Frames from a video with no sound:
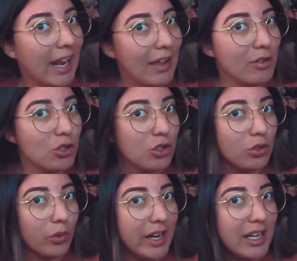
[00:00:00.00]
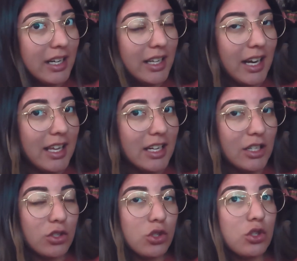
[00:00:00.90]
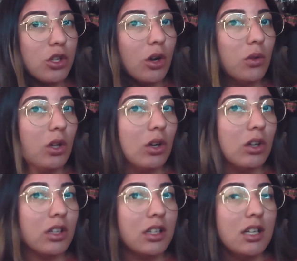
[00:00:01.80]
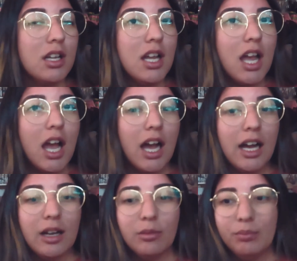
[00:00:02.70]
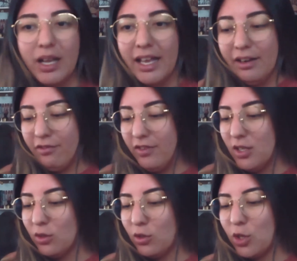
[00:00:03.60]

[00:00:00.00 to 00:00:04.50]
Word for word: I haven't straightened it in so long um, and it feels